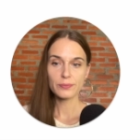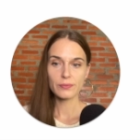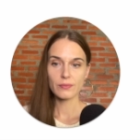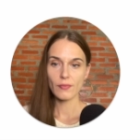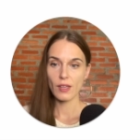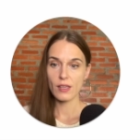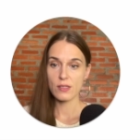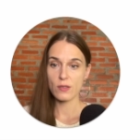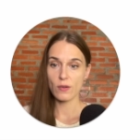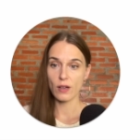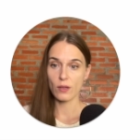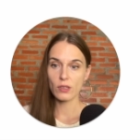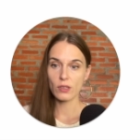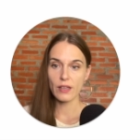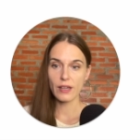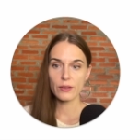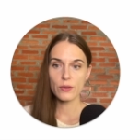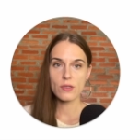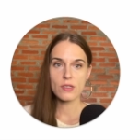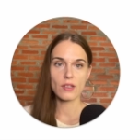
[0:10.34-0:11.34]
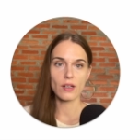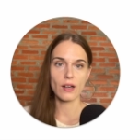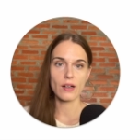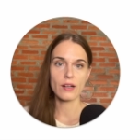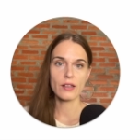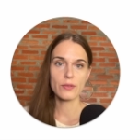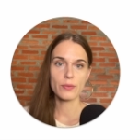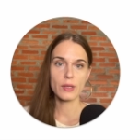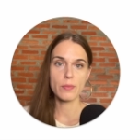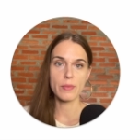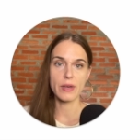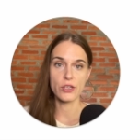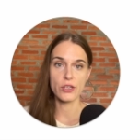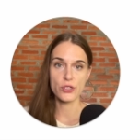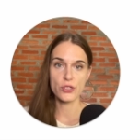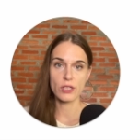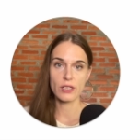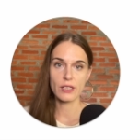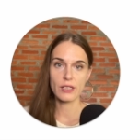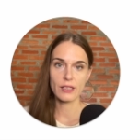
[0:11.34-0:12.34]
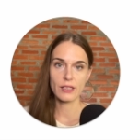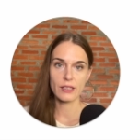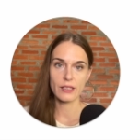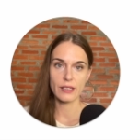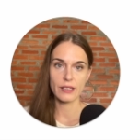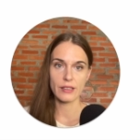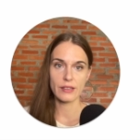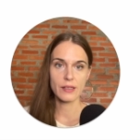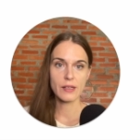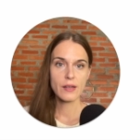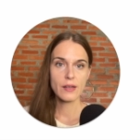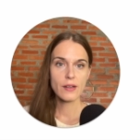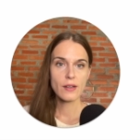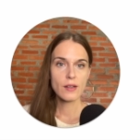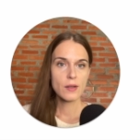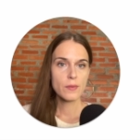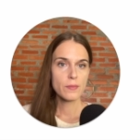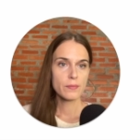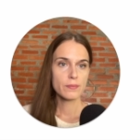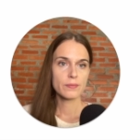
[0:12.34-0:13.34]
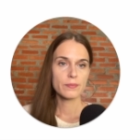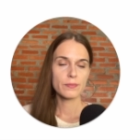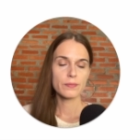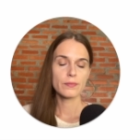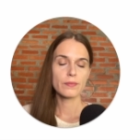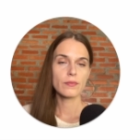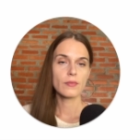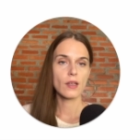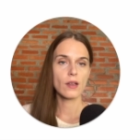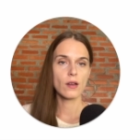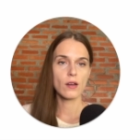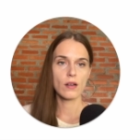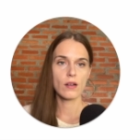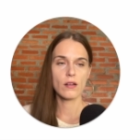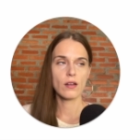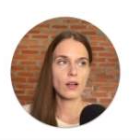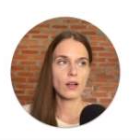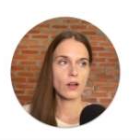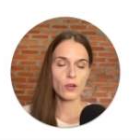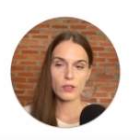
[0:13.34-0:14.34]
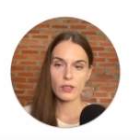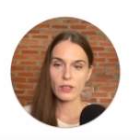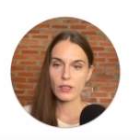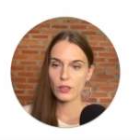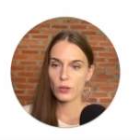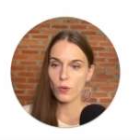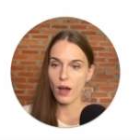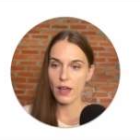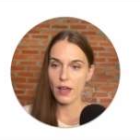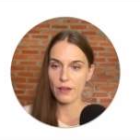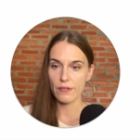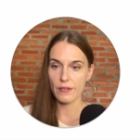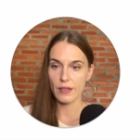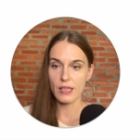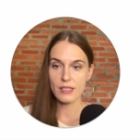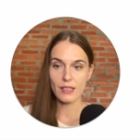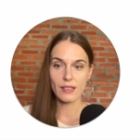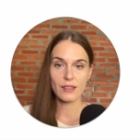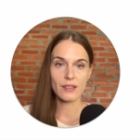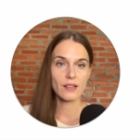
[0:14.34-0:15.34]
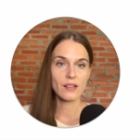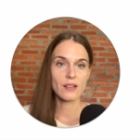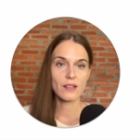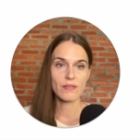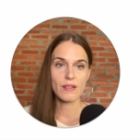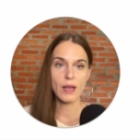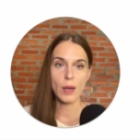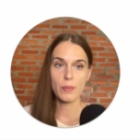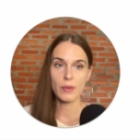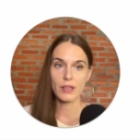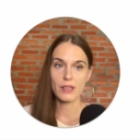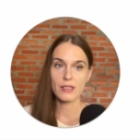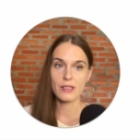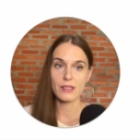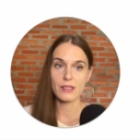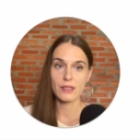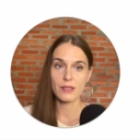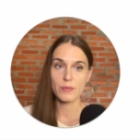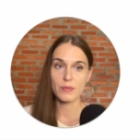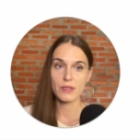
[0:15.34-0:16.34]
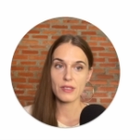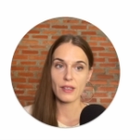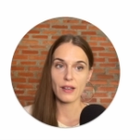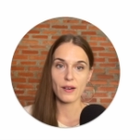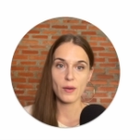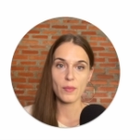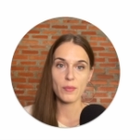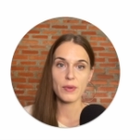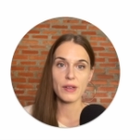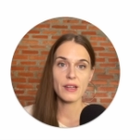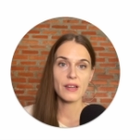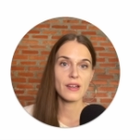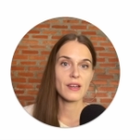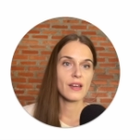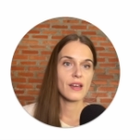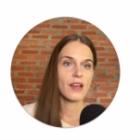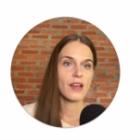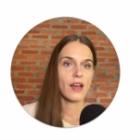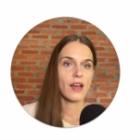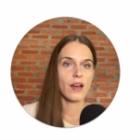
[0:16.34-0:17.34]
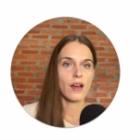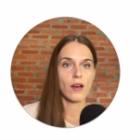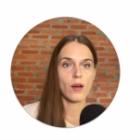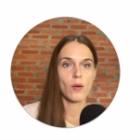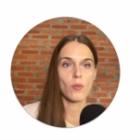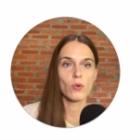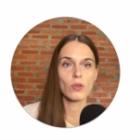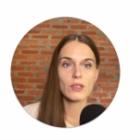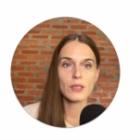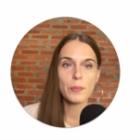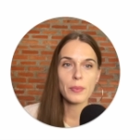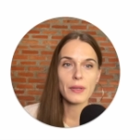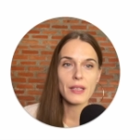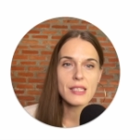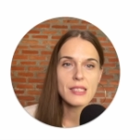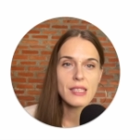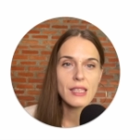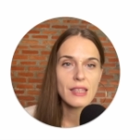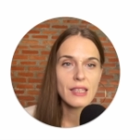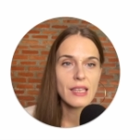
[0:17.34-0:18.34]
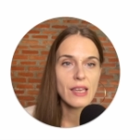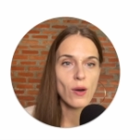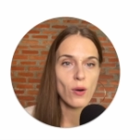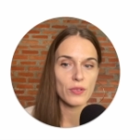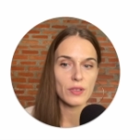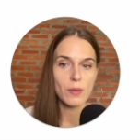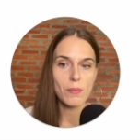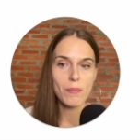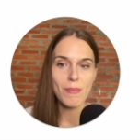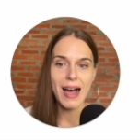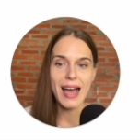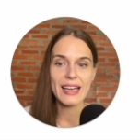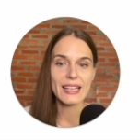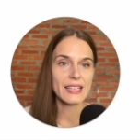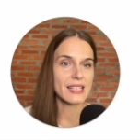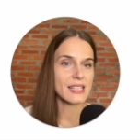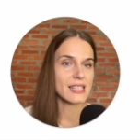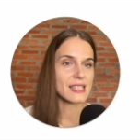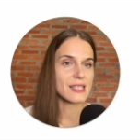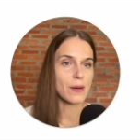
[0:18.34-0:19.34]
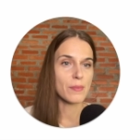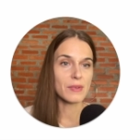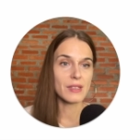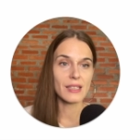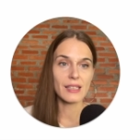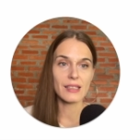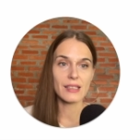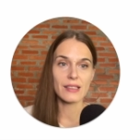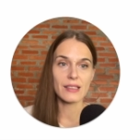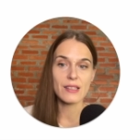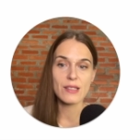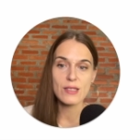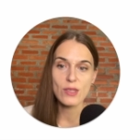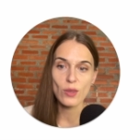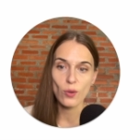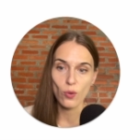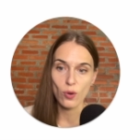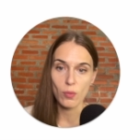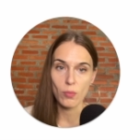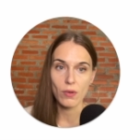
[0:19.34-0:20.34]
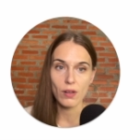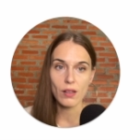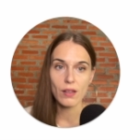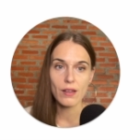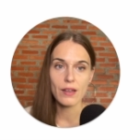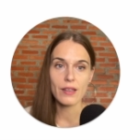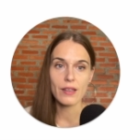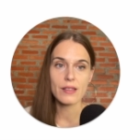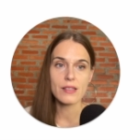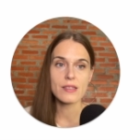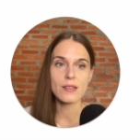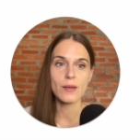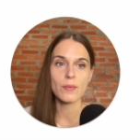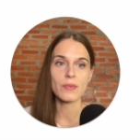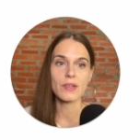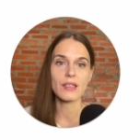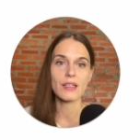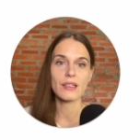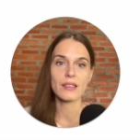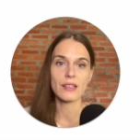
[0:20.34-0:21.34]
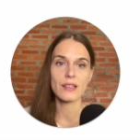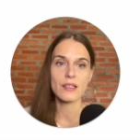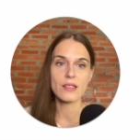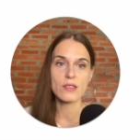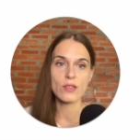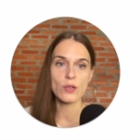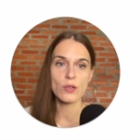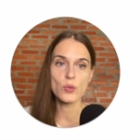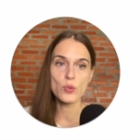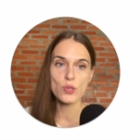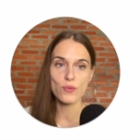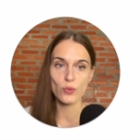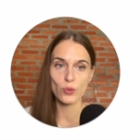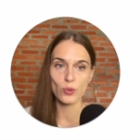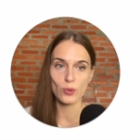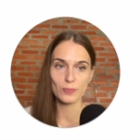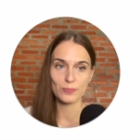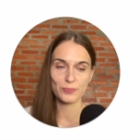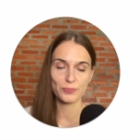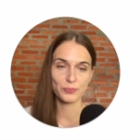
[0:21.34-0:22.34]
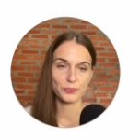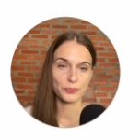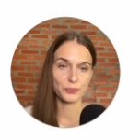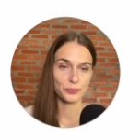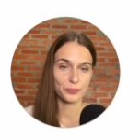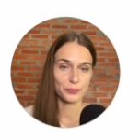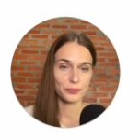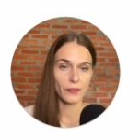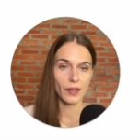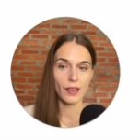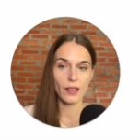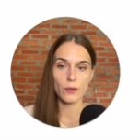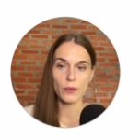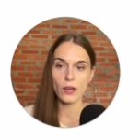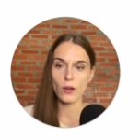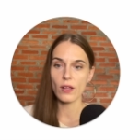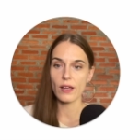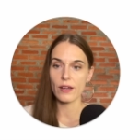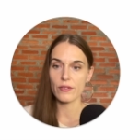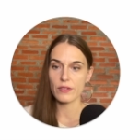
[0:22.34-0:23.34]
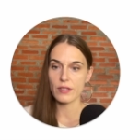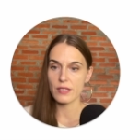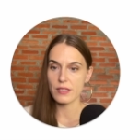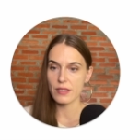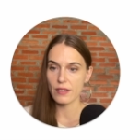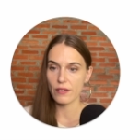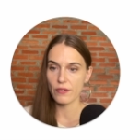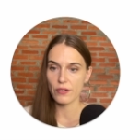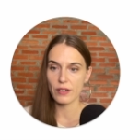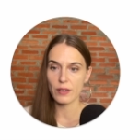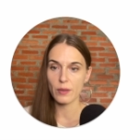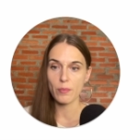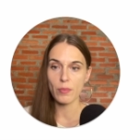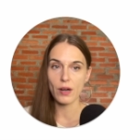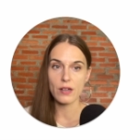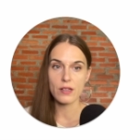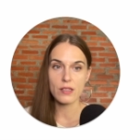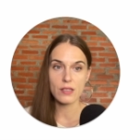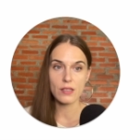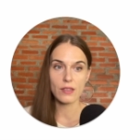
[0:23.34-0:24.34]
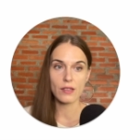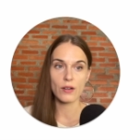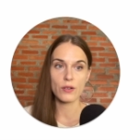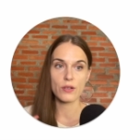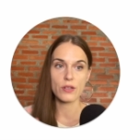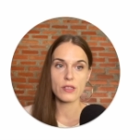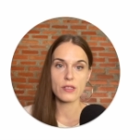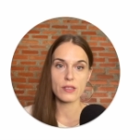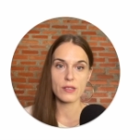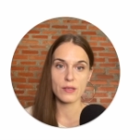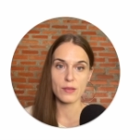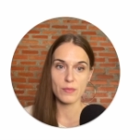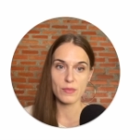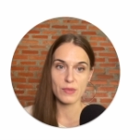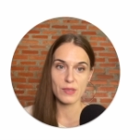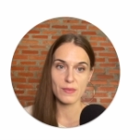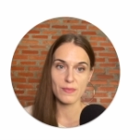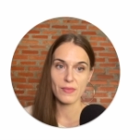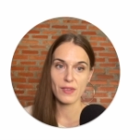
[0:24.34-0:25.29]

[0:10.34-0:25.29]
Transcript: So I would like to start with mentioning that according to IFS, Internal Family Systems Therapy, multiplicity of the mind is something that is normal and something that is useful. And we all have these different parts in our systems.